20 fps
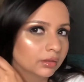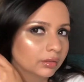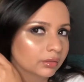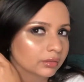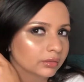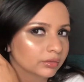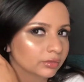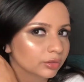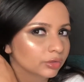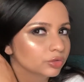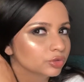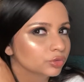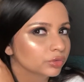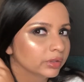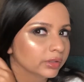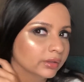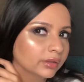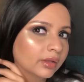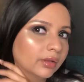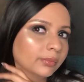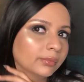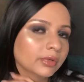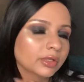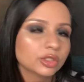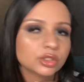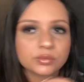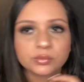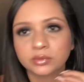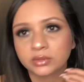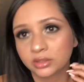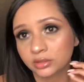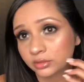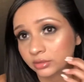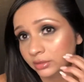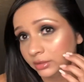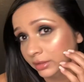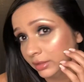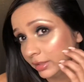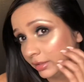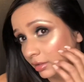It's not showing that much, but I
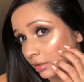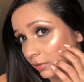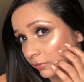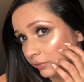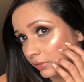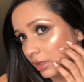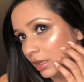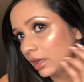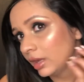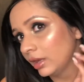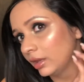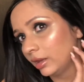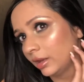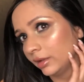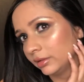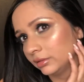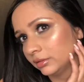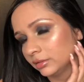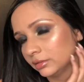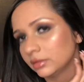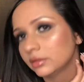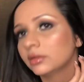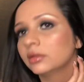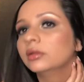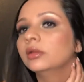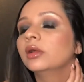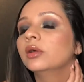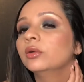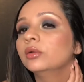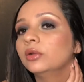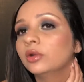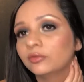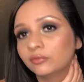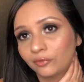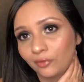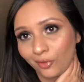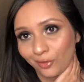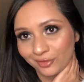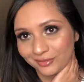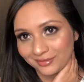really like how the highlighter turned out. Of
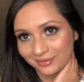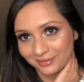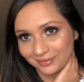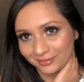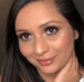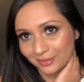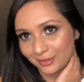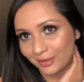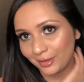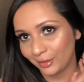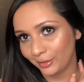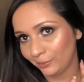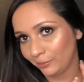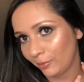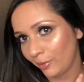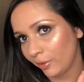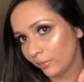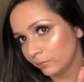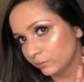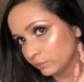course, it's the Colourpop.